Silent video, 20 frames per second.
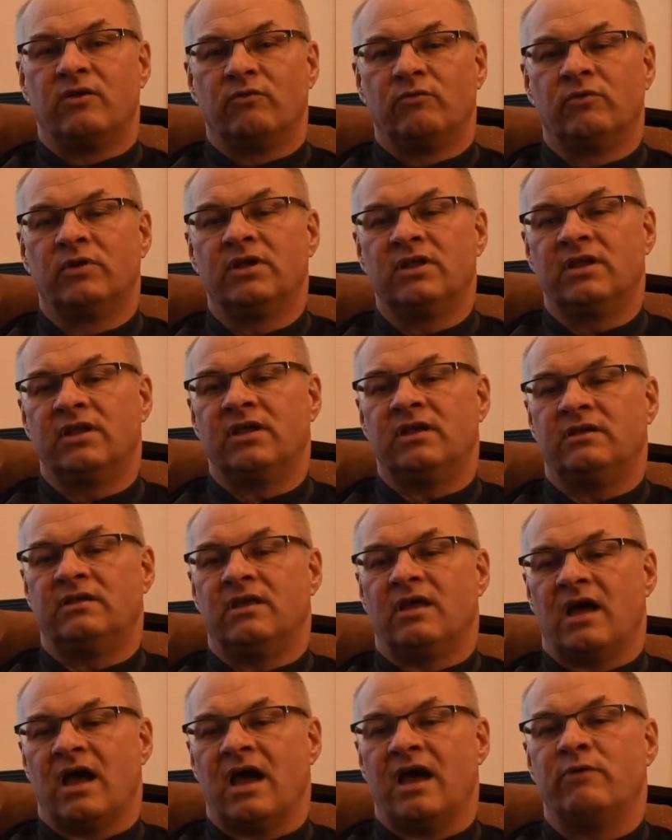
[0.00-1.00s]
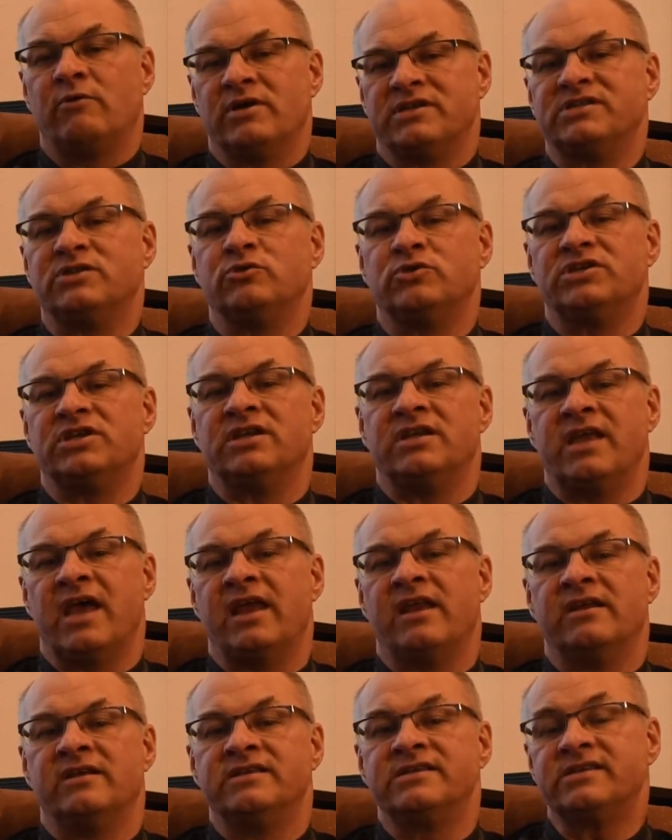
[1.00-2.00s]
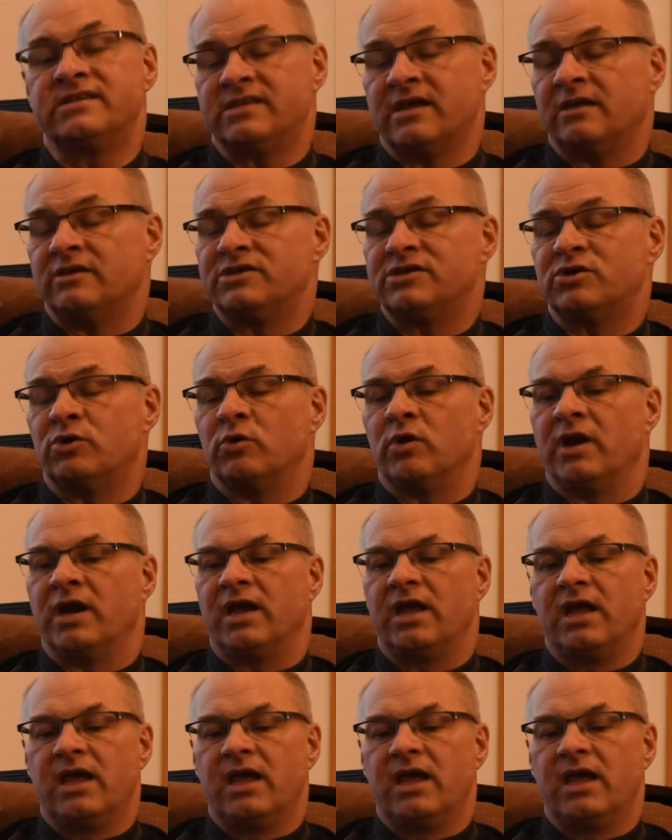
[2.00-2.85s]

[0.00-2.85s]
really high resolution data to tell a story.